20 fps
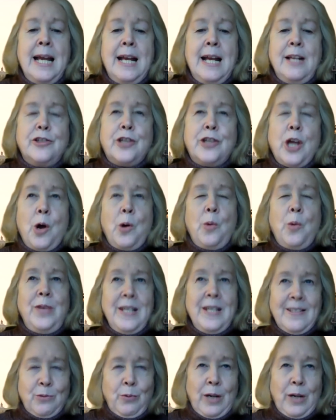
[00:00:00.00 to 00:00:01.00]
So
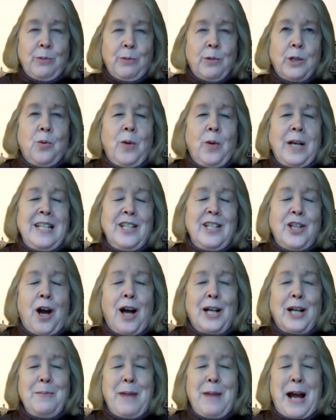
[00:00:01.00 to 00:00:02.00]
this week we're going to
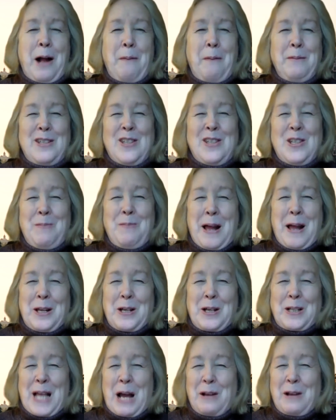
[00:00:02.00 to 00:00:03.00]
talk about Mrs. Belloc
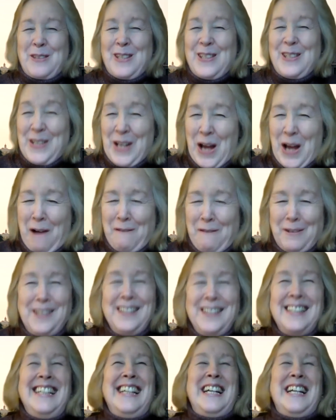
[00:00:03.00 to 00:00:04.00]
Lowndes' novel,
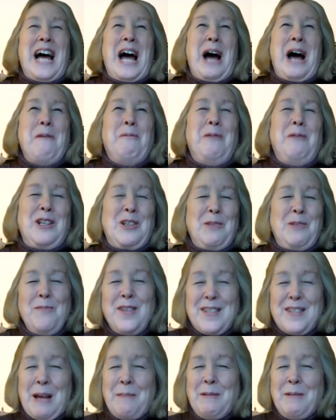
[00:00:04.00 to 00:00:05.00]
which
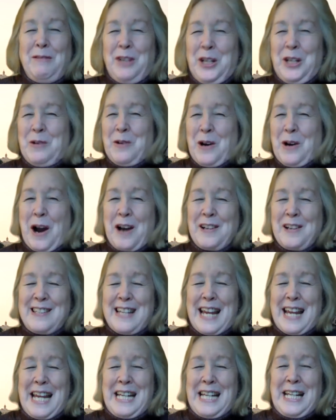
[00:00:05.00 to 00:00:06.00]
some of you are
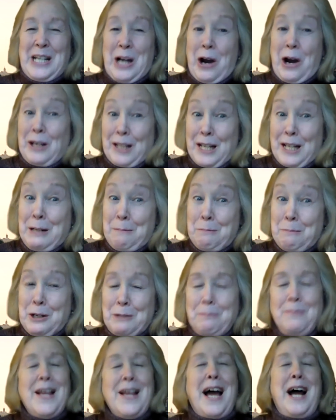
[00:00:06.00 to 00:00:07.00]
saying in our link book
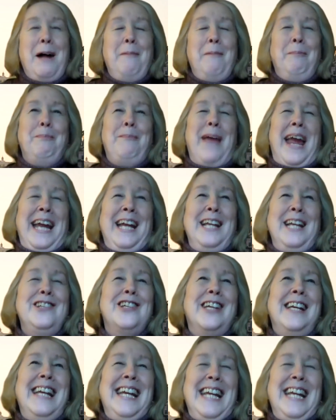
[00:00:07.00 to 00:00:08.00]
page,
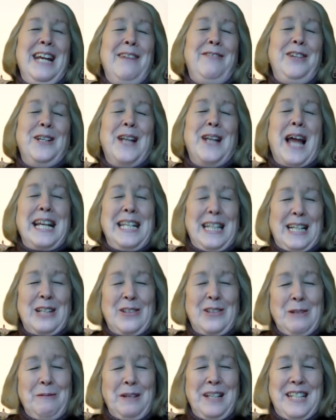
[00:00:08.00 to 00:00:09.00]
if you'd like to contribute
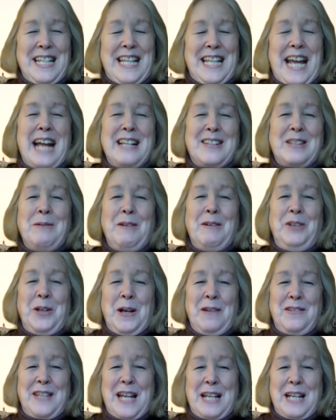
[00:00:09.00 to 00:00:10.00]
to that. Some of you have
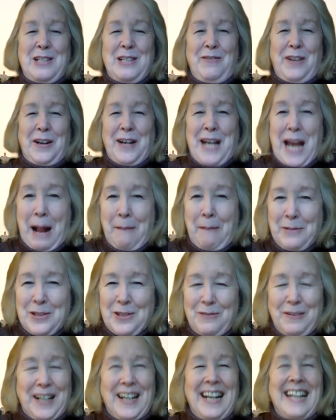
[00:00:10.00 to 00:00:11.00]
said it's very atmospheric.